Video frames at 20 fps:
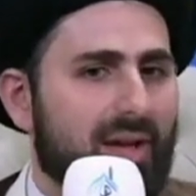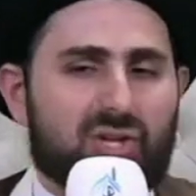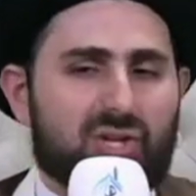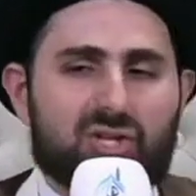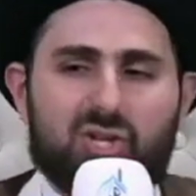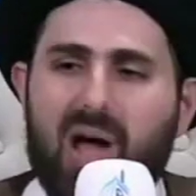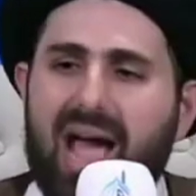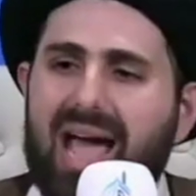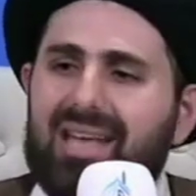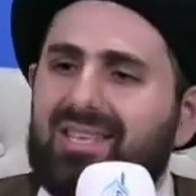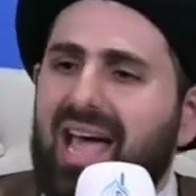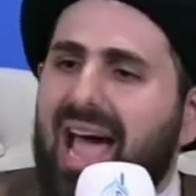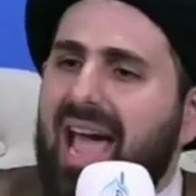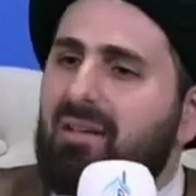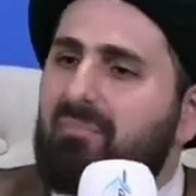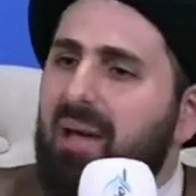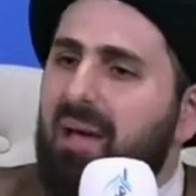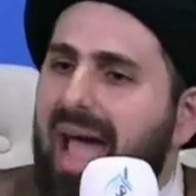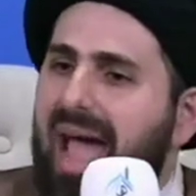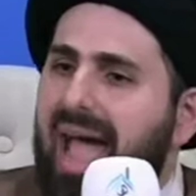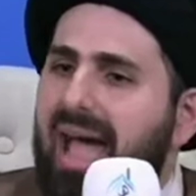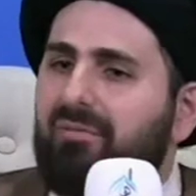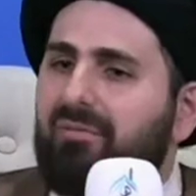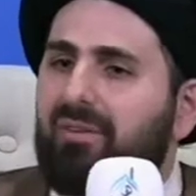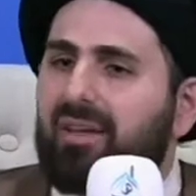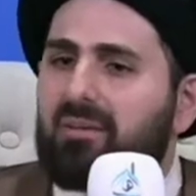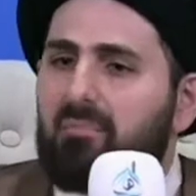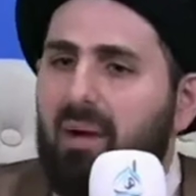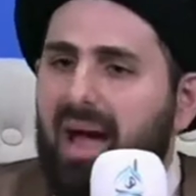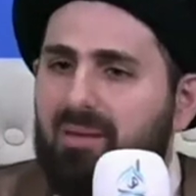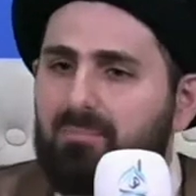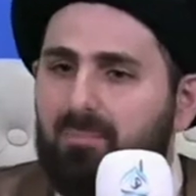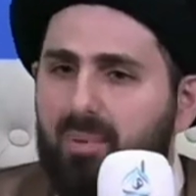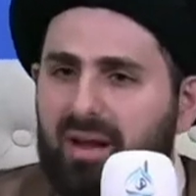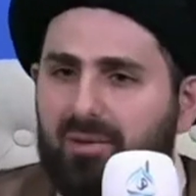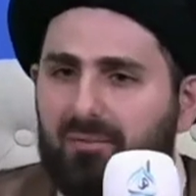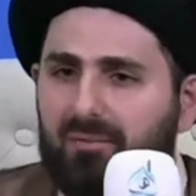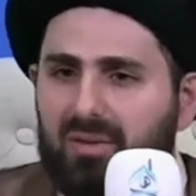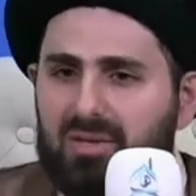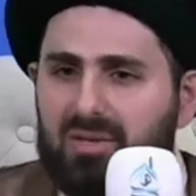So as I'm having my
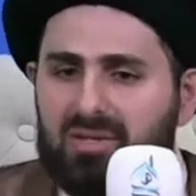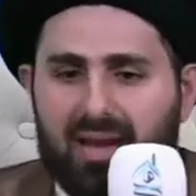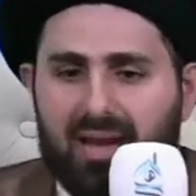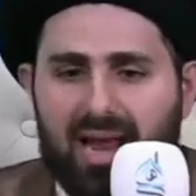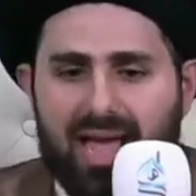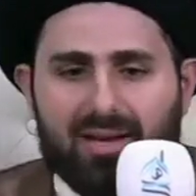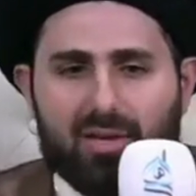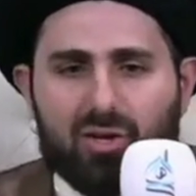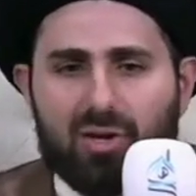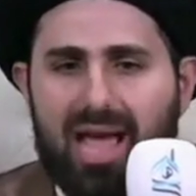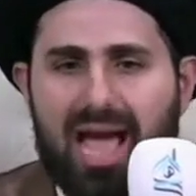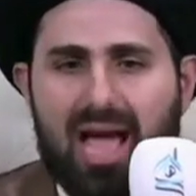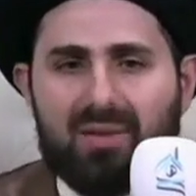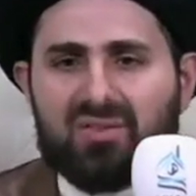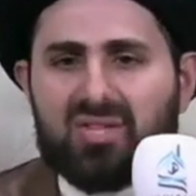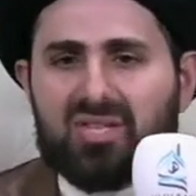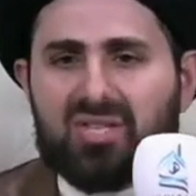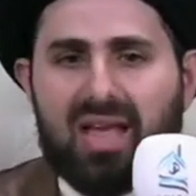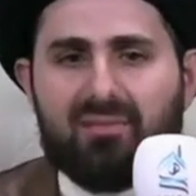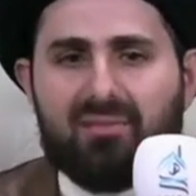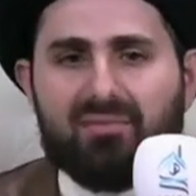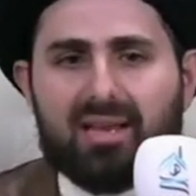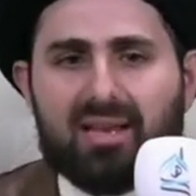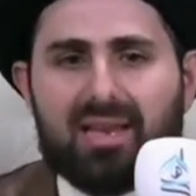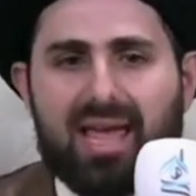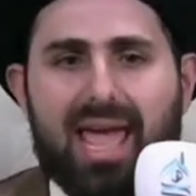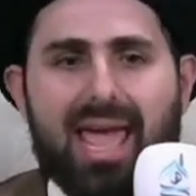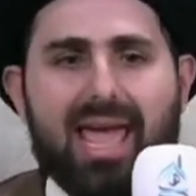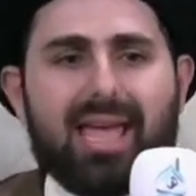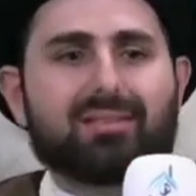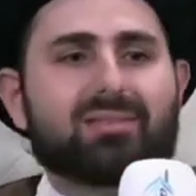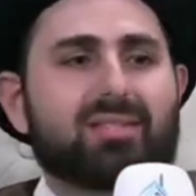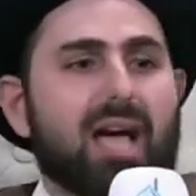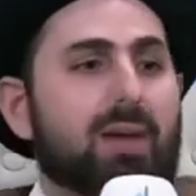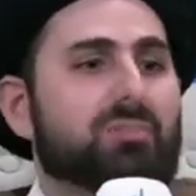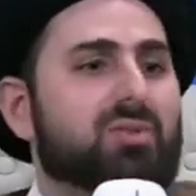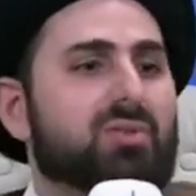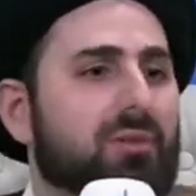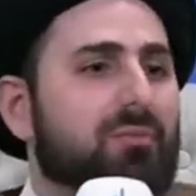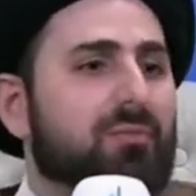breakfast, and I could have 7, 8
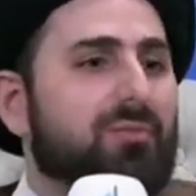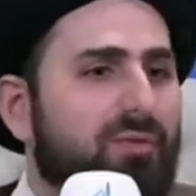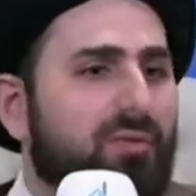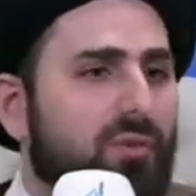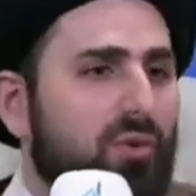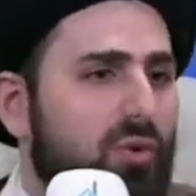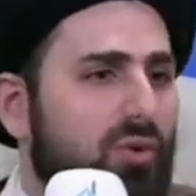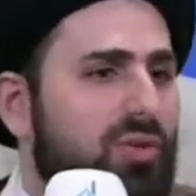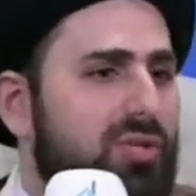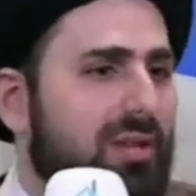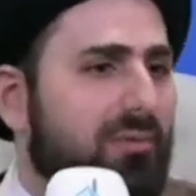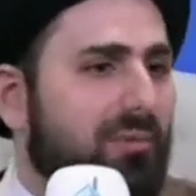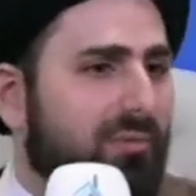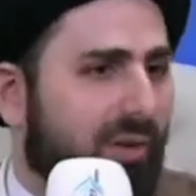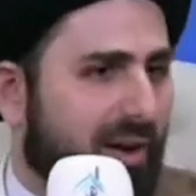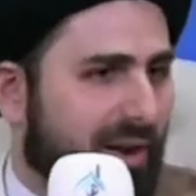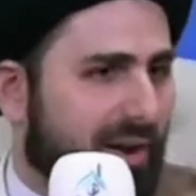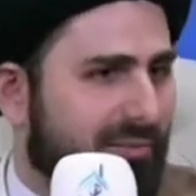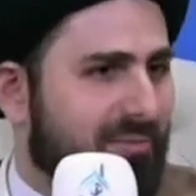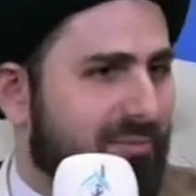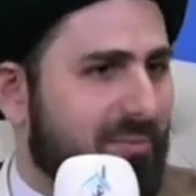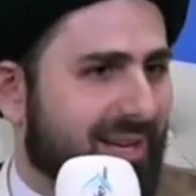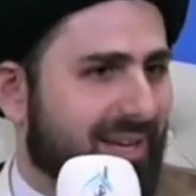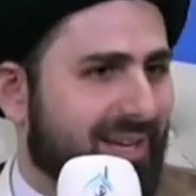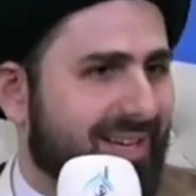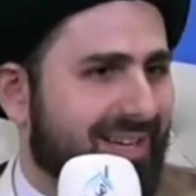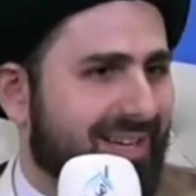types of foods in front of me,